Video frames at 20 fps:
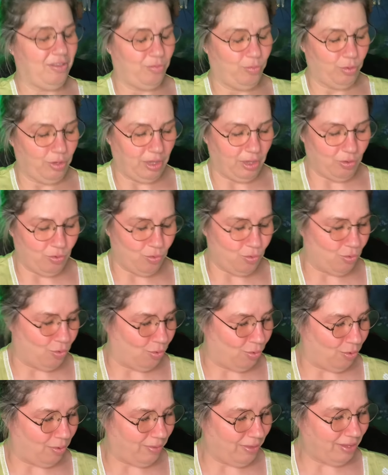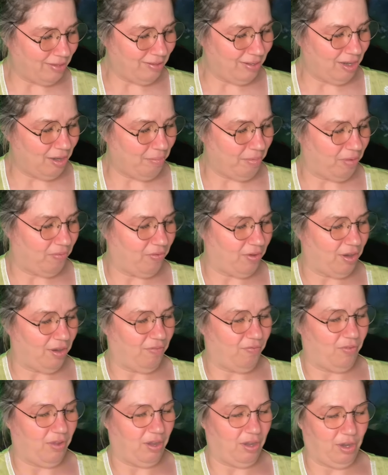Really cool. That's going to be very
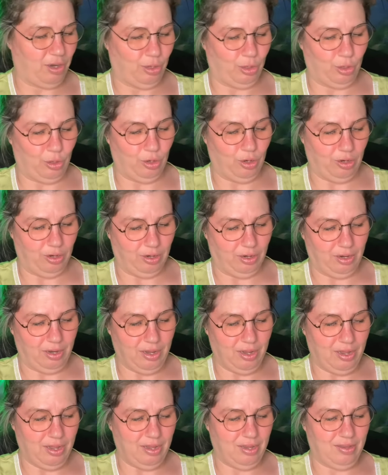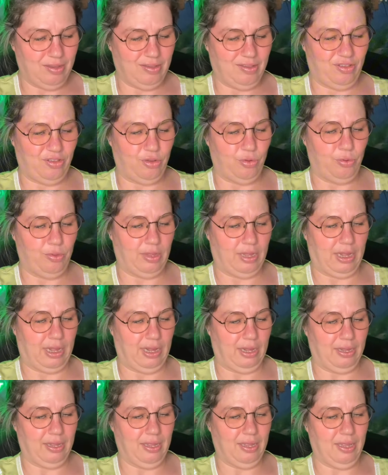fun to learn. Soothing.
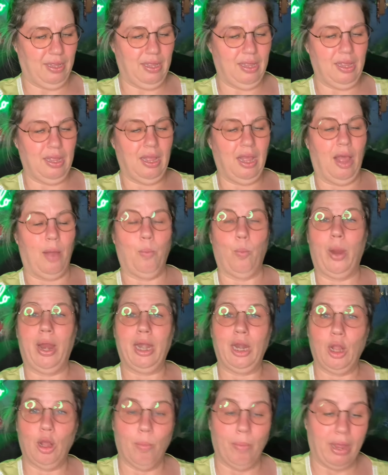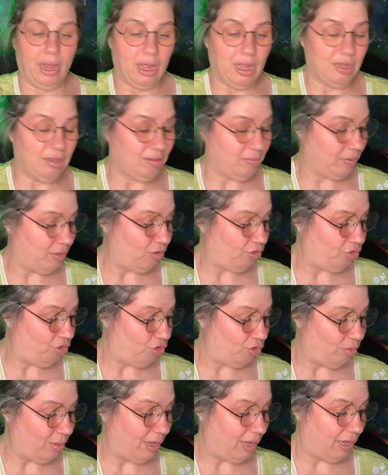I'm waiting on my husband
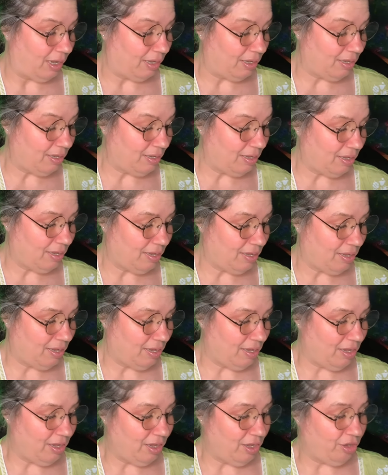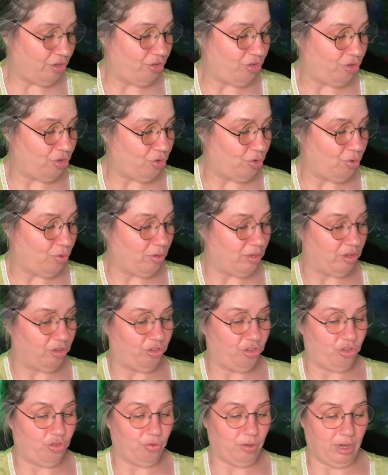to uh, tune the
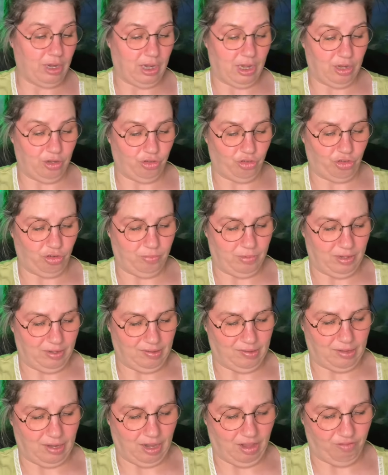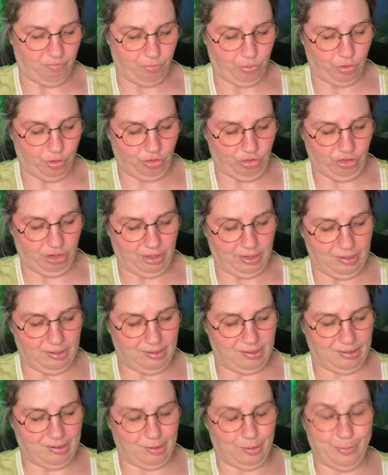string instruments that I've purchased
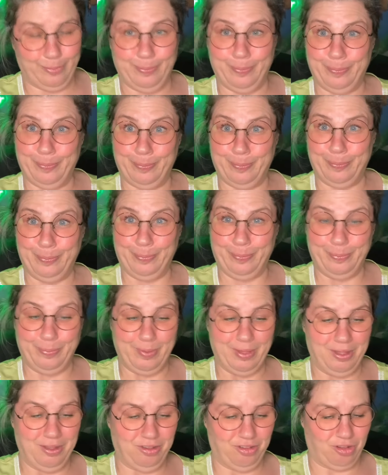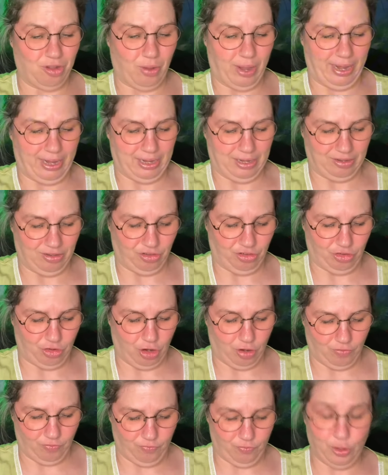so I can
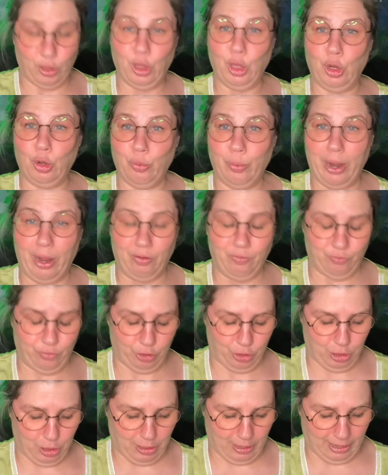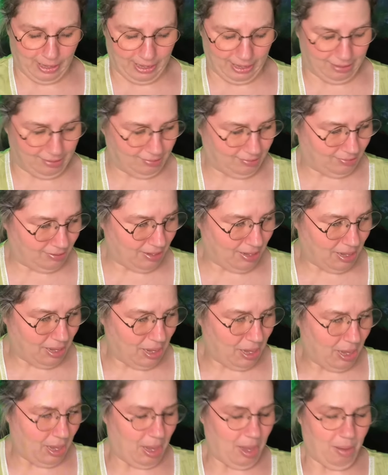start fiddling around for you guys.
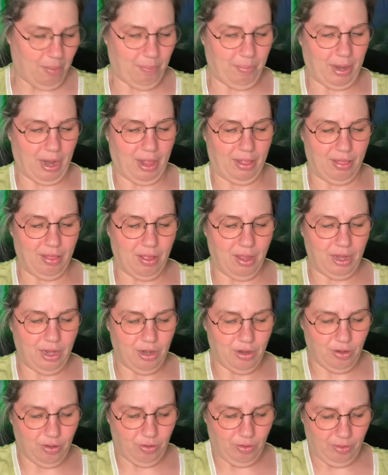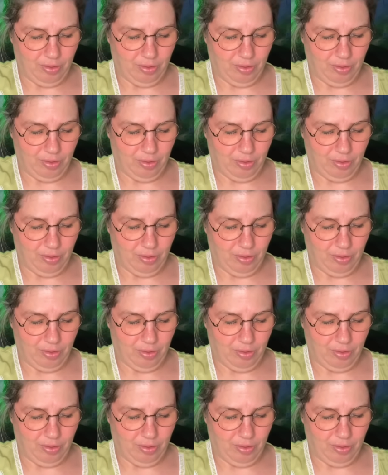But I thought, you know,